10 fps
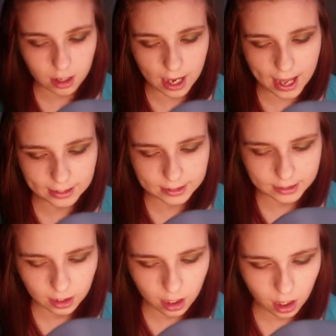
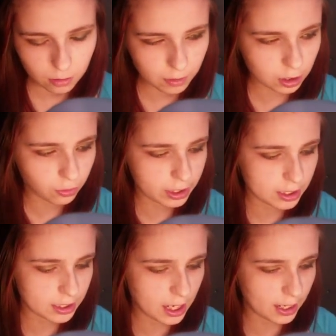Next, we're going
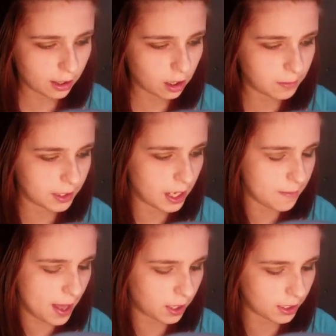to take our Urban
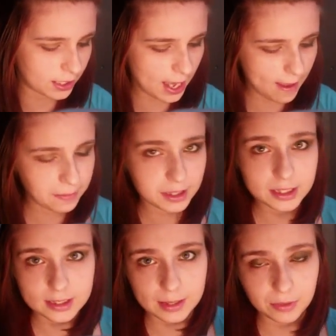Decay palette again. This is
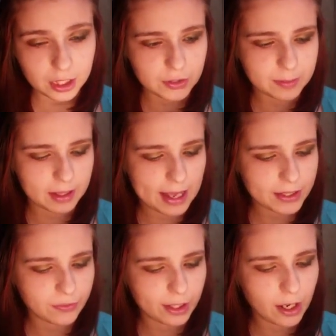the same one I used in my
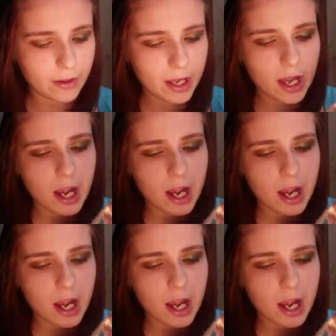last video.